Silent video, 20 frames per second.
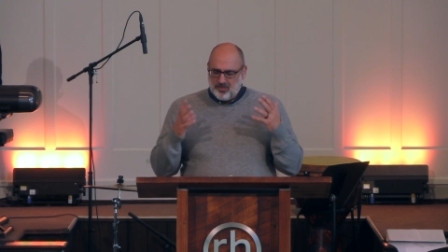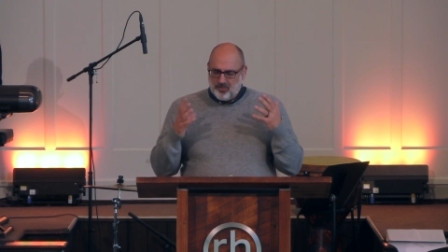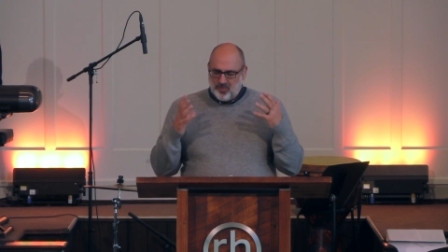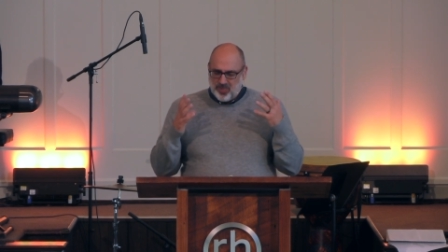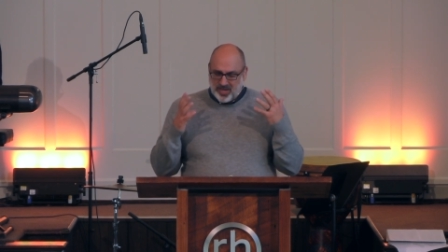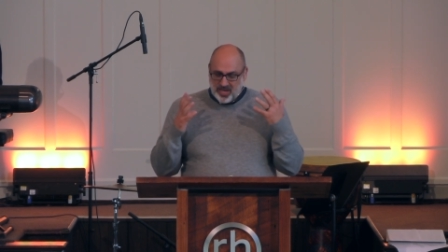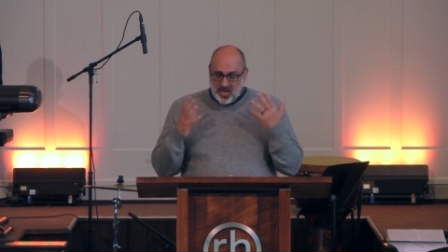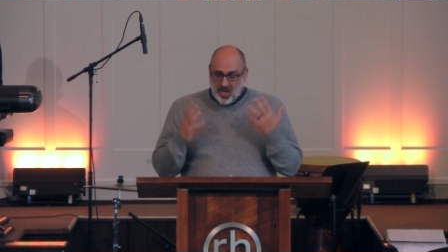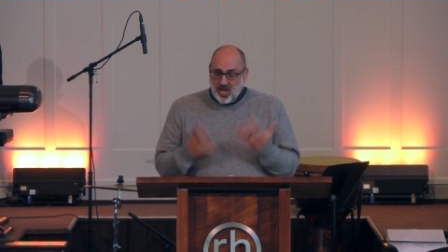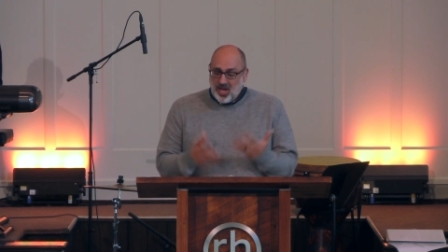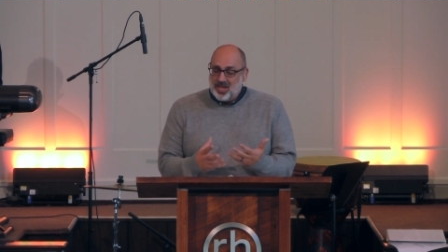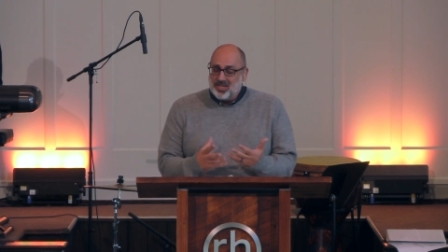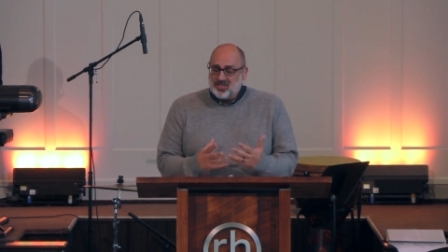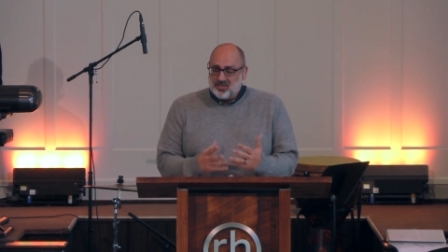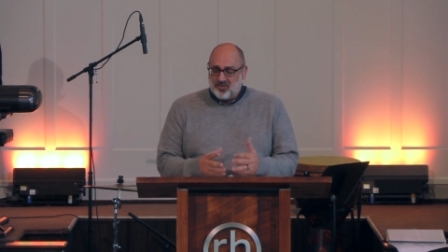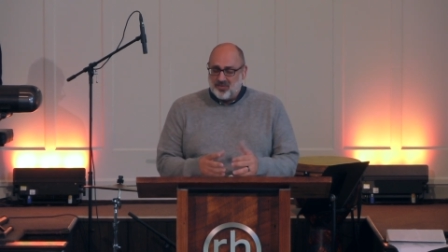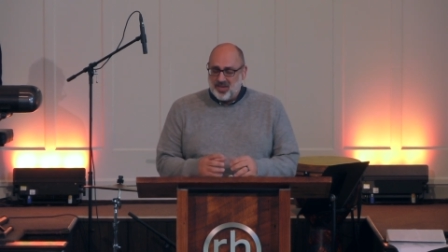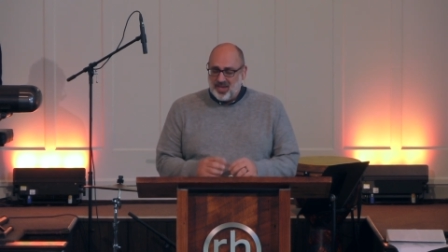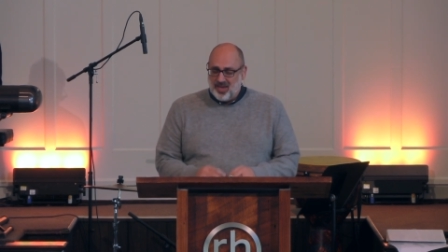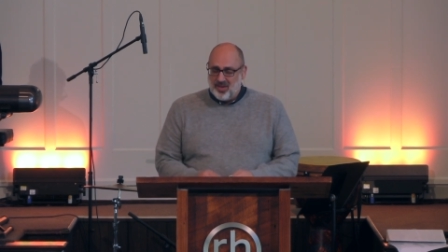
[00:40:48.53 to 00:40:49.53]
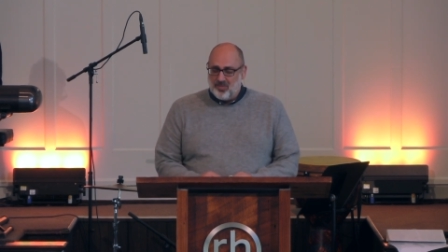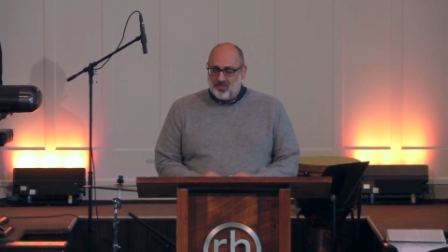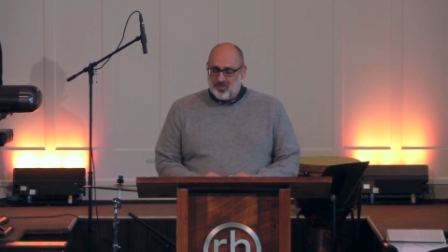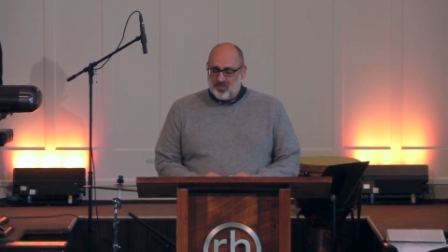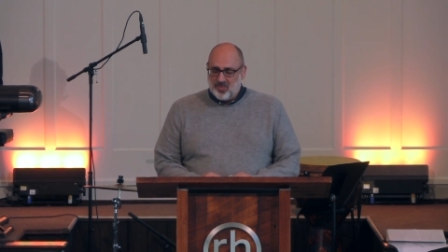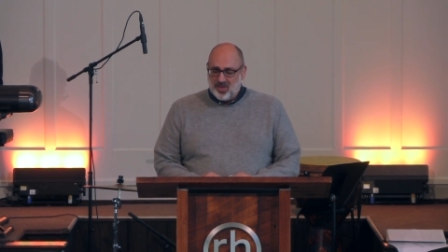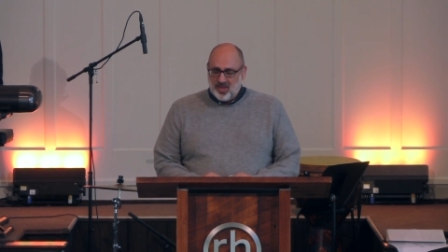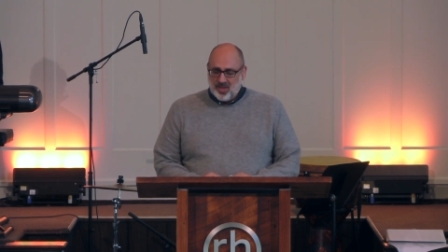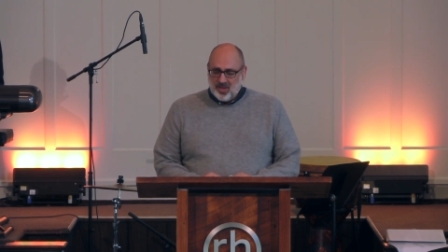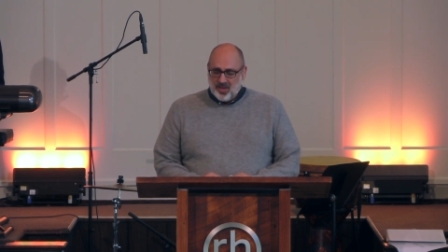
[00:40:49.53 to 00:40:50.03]
because of him,
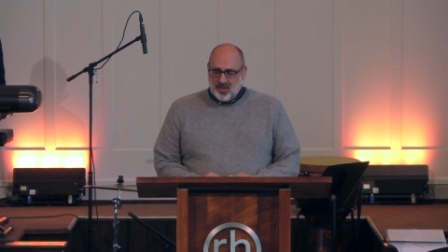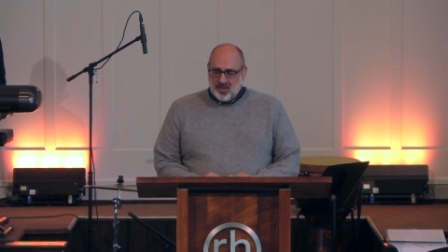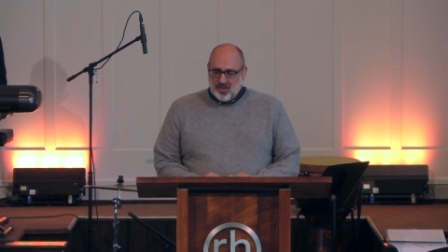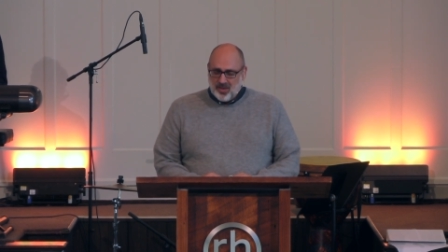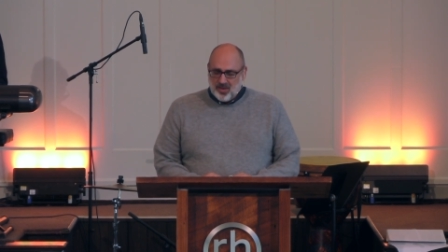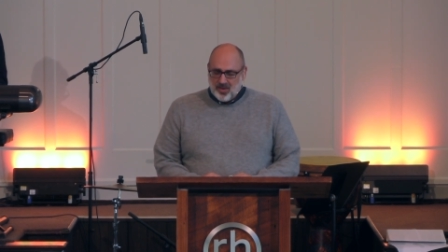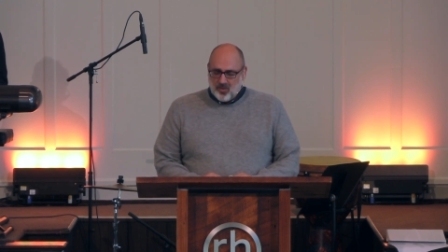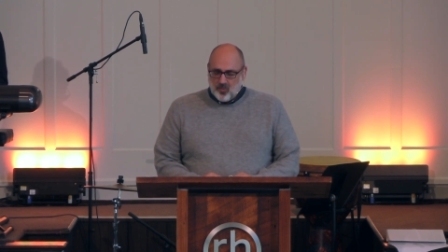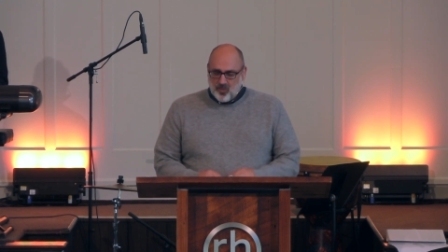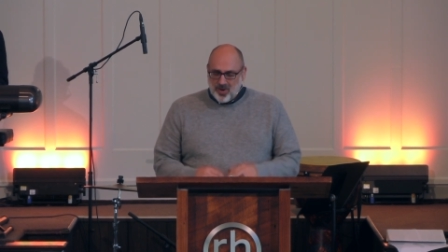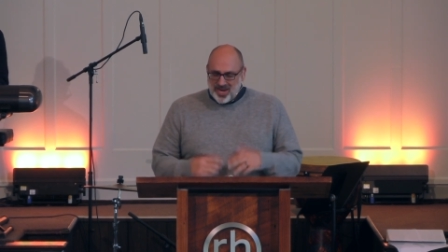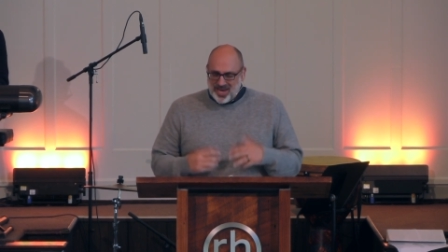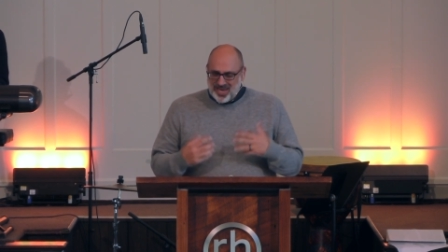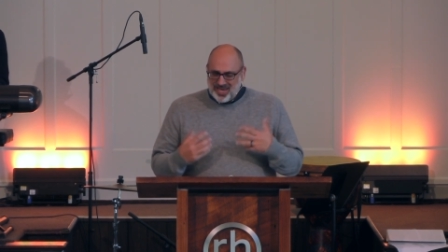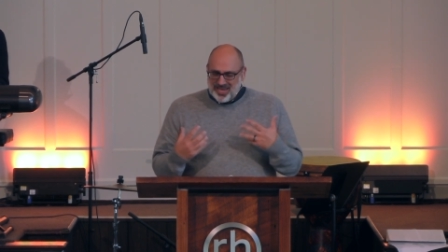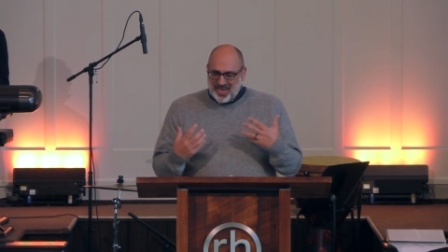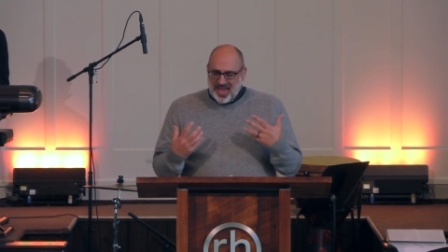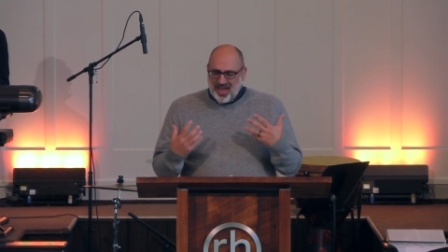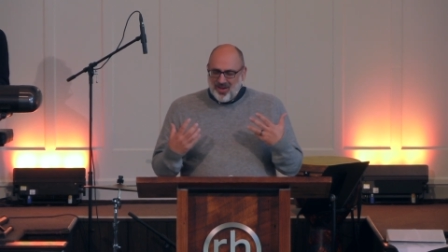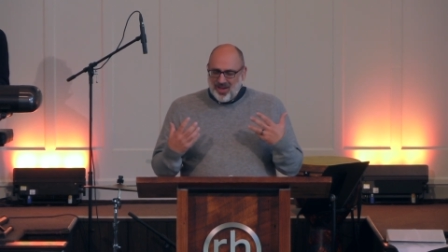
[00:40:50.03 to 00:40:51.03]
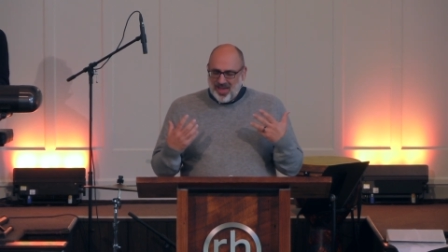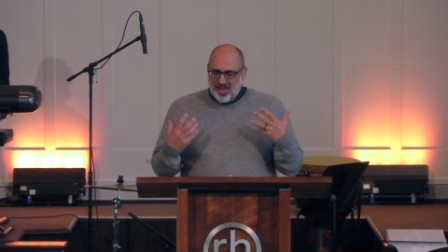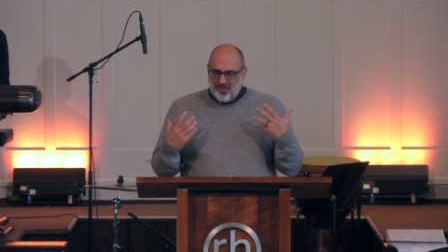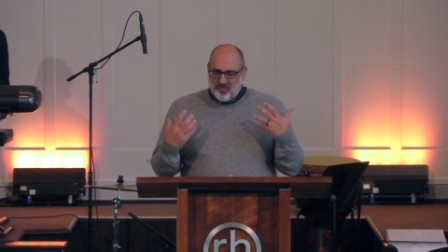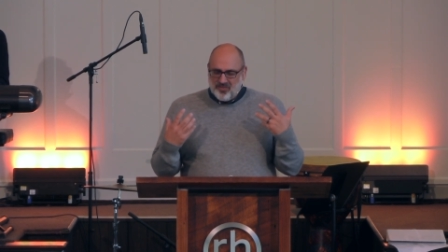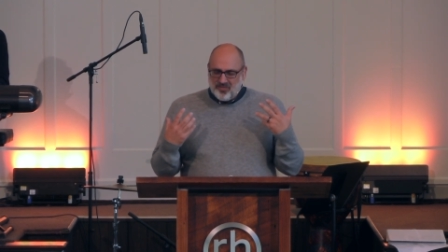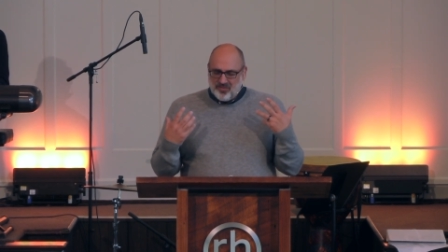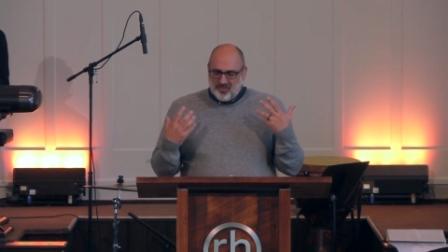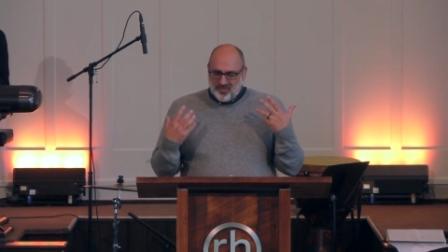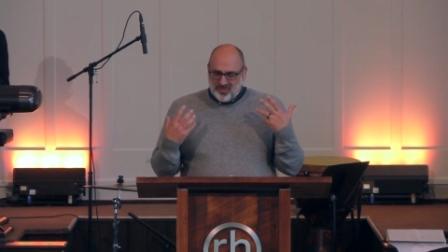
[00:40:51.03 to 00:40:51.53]
we can now have
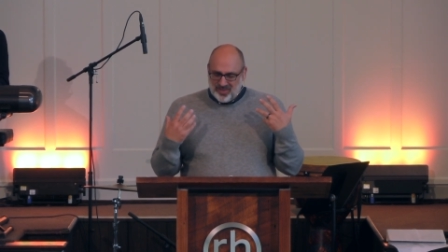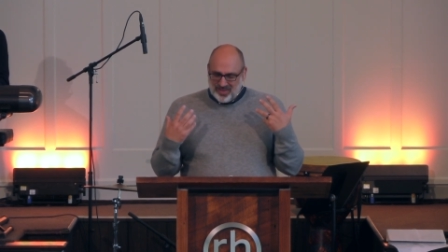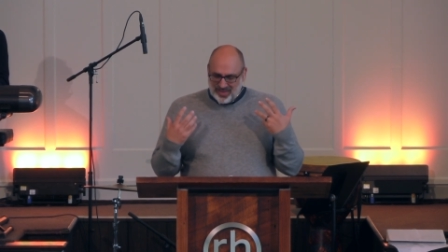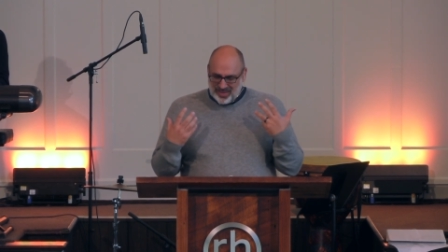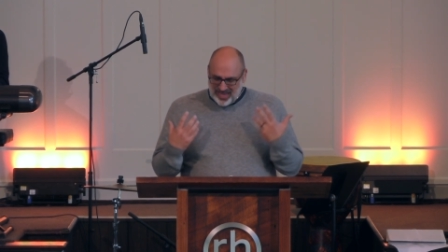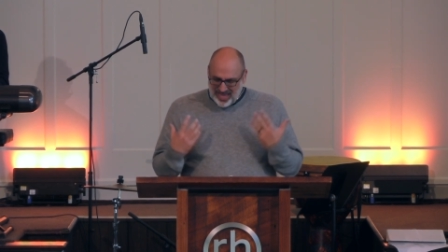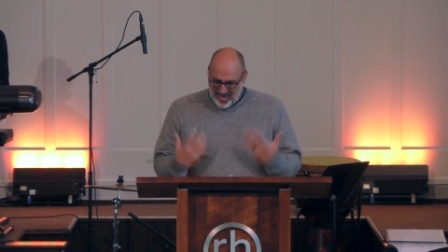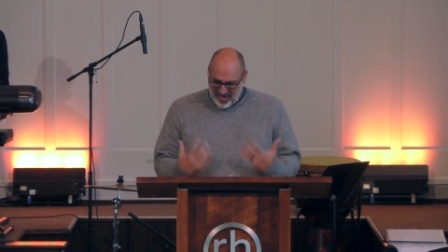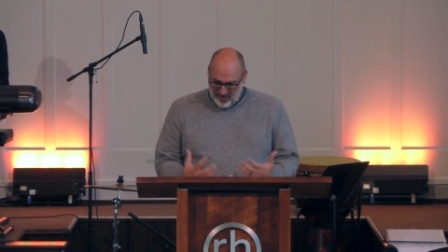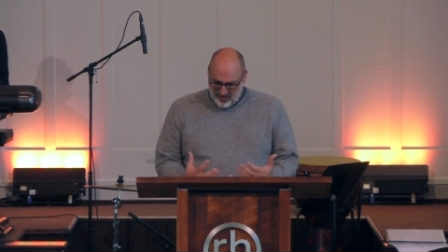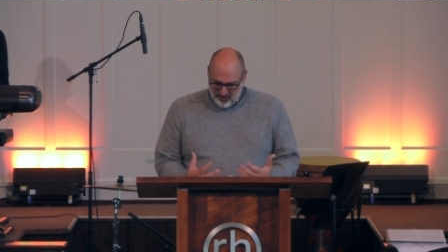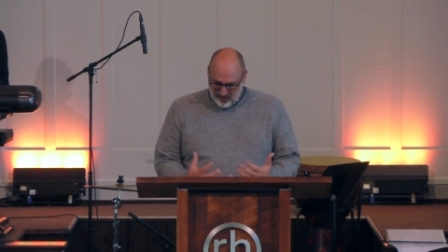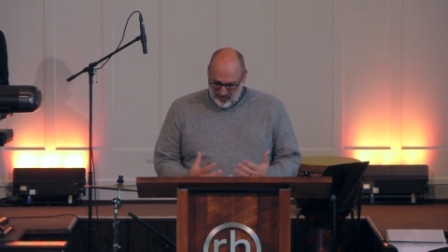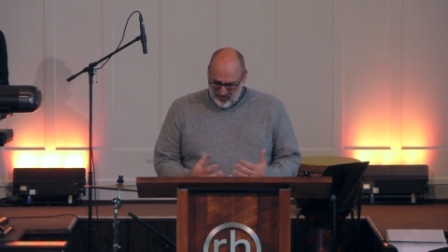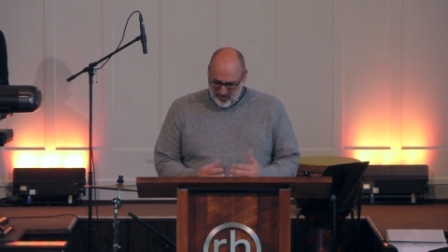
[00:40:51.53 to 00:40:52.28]
life.